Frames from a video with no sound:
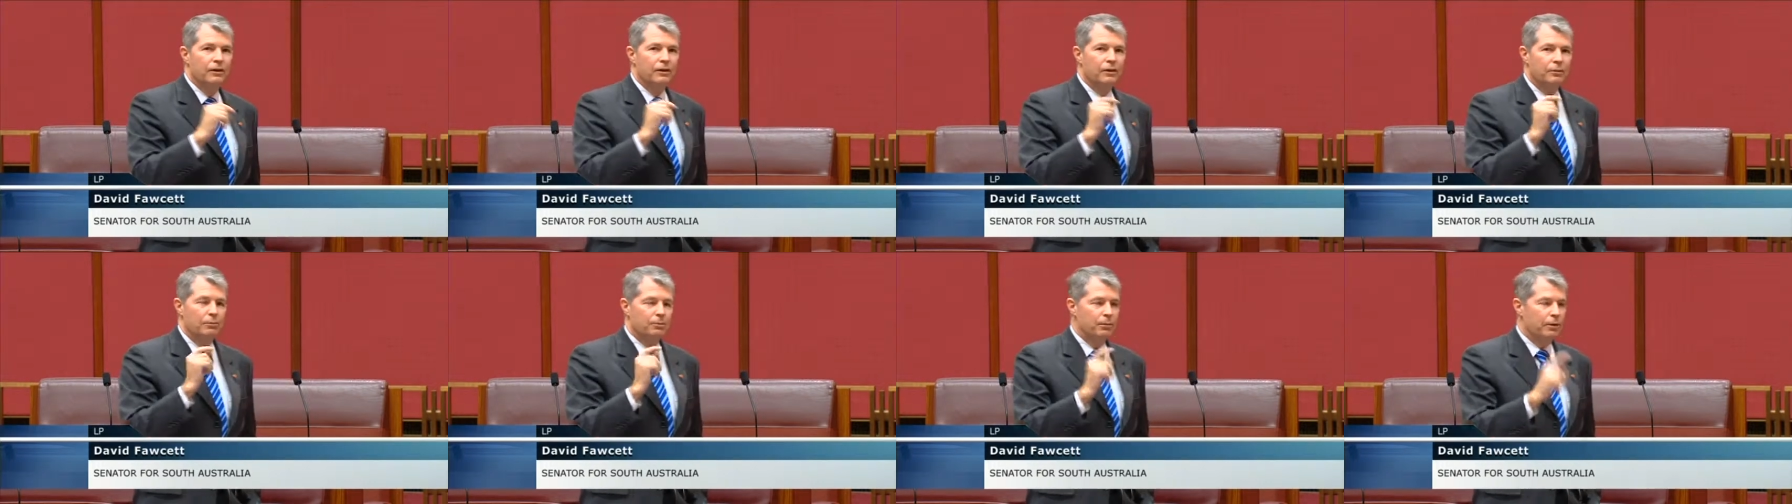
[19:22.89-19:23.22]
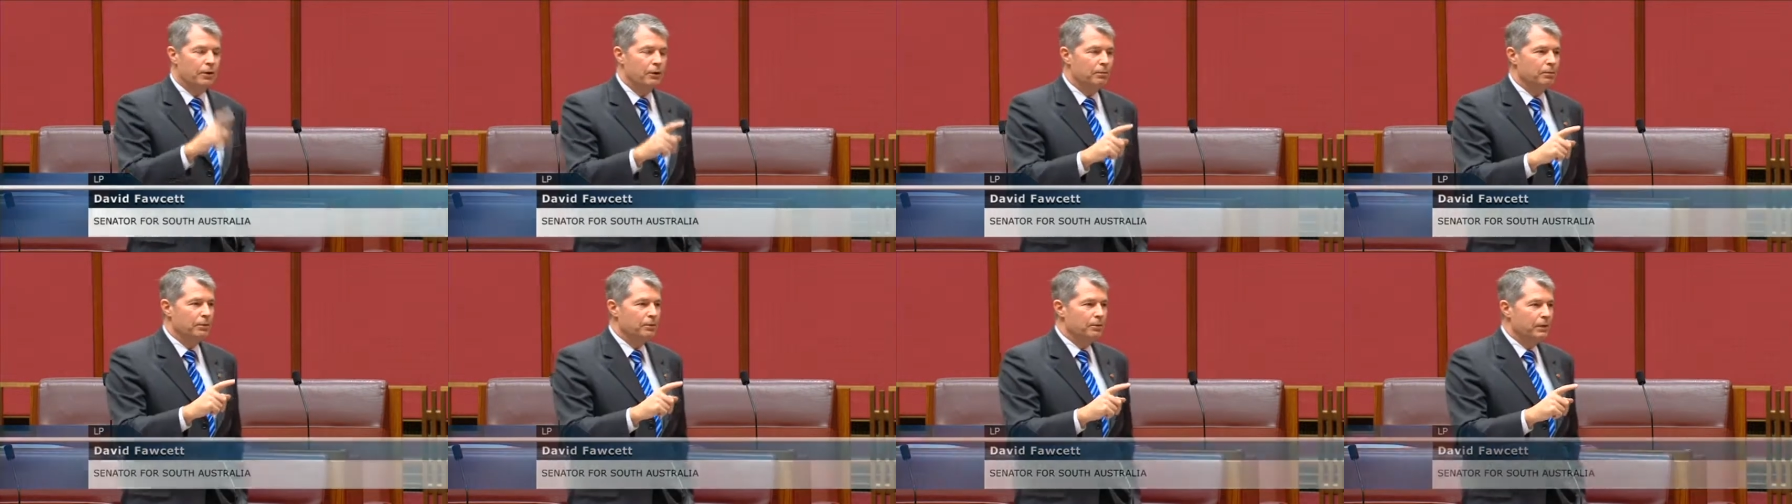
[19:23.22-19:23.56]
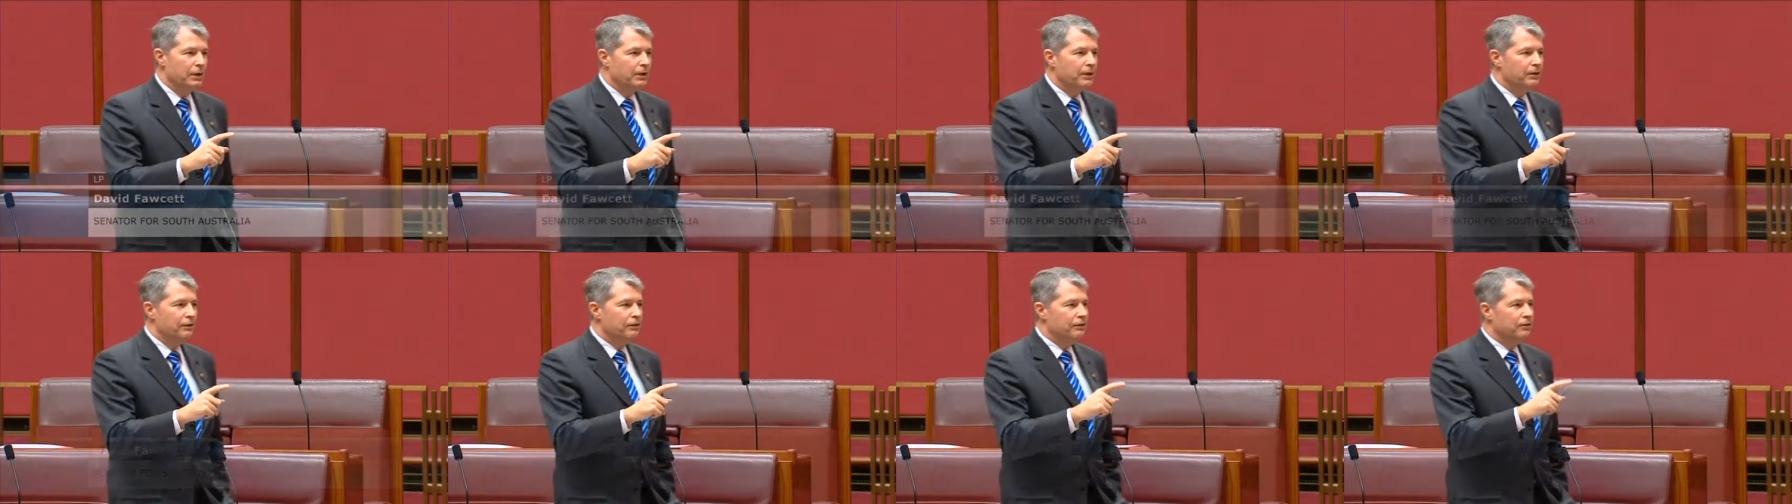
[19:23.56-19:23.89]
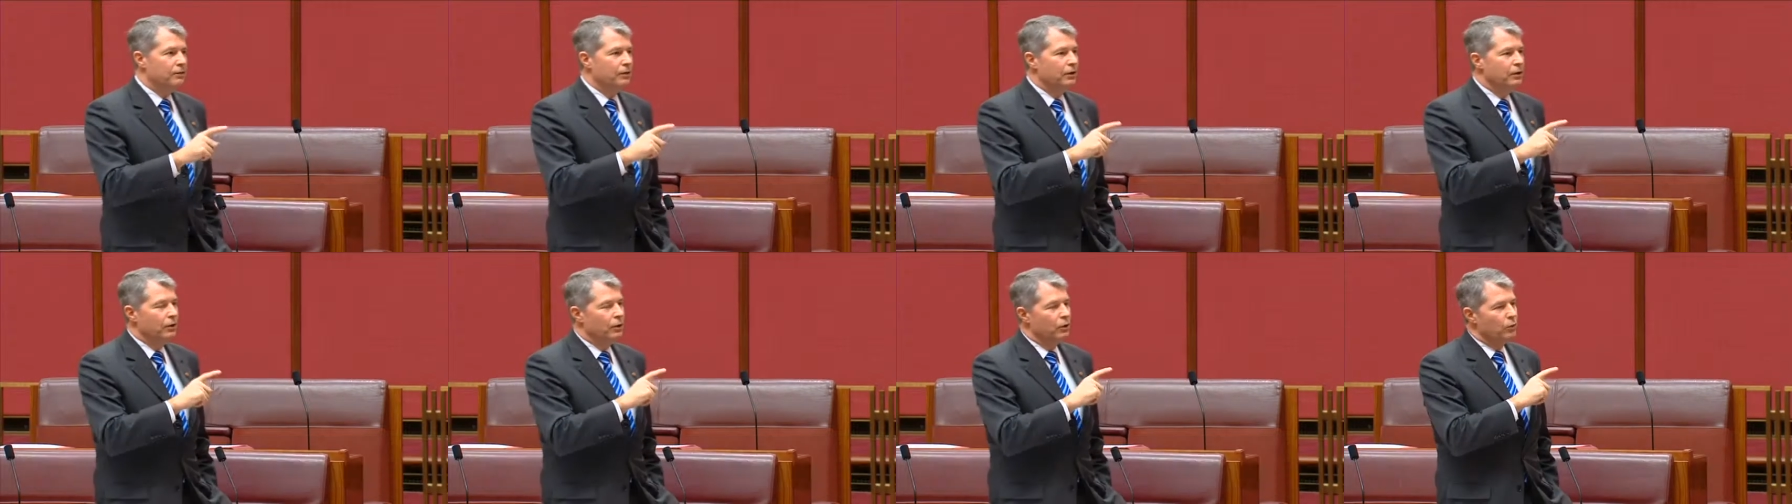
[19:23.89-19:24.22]
the problem
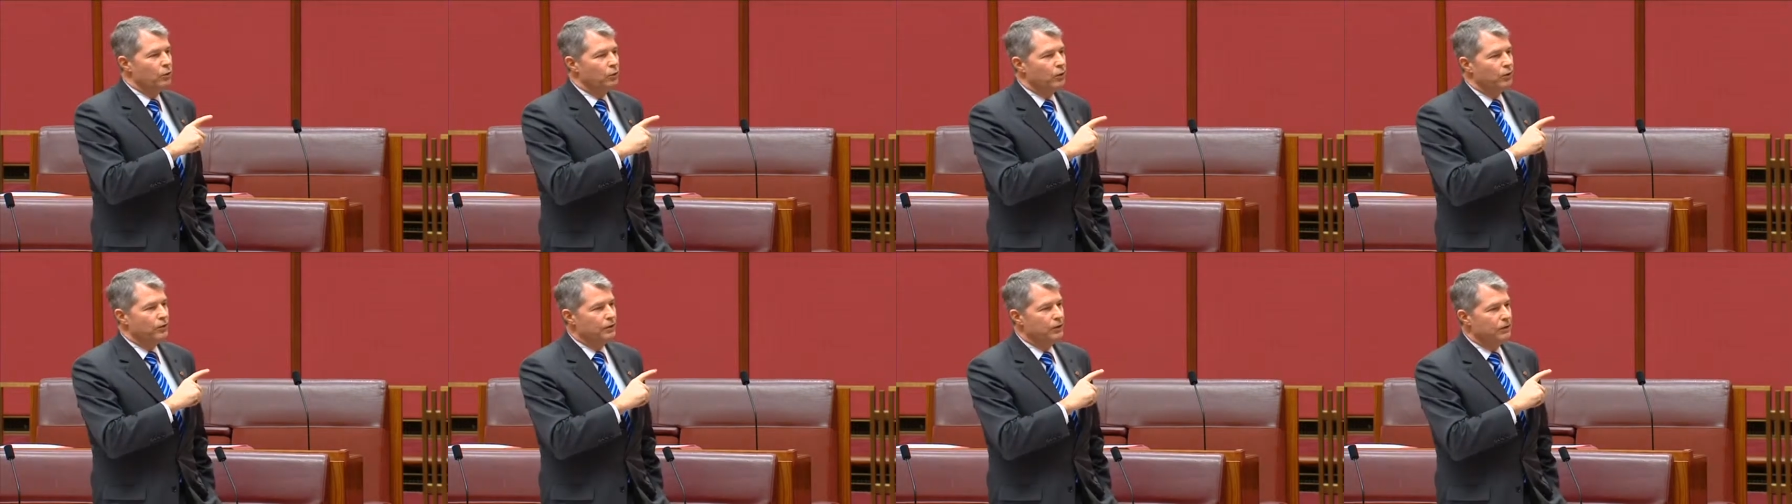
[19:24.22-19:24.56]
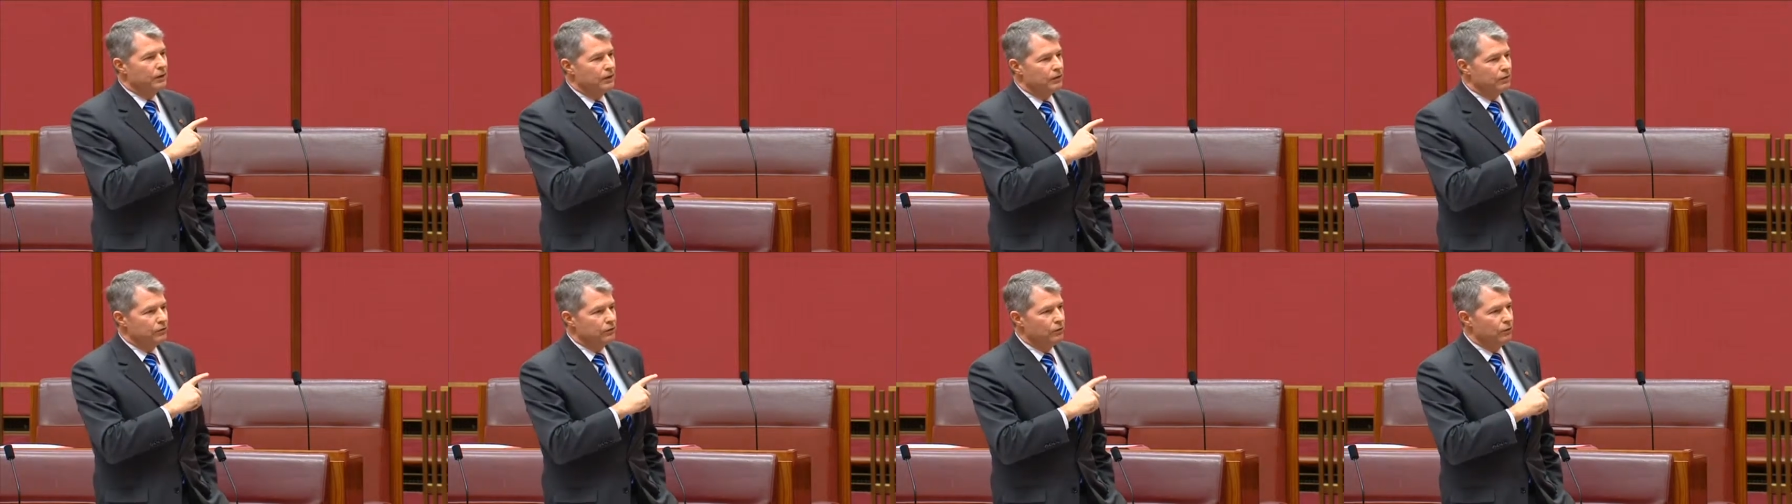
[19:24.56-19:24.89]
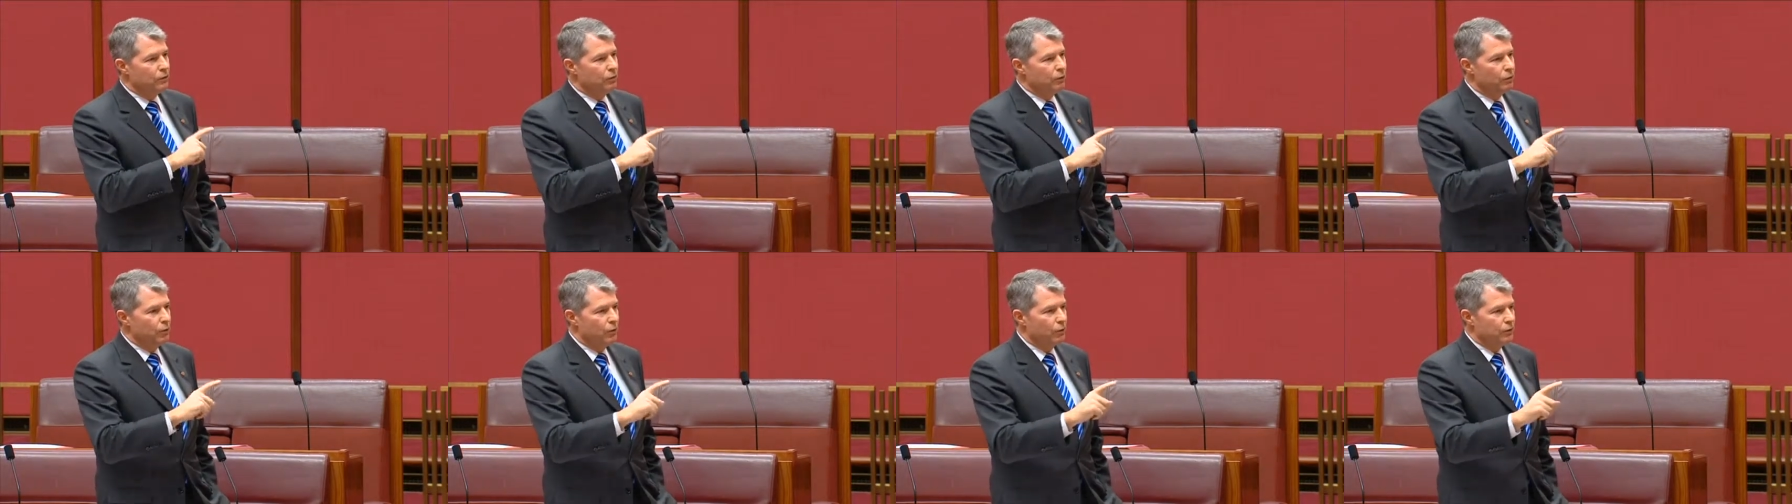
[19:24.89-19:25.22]
is with things that are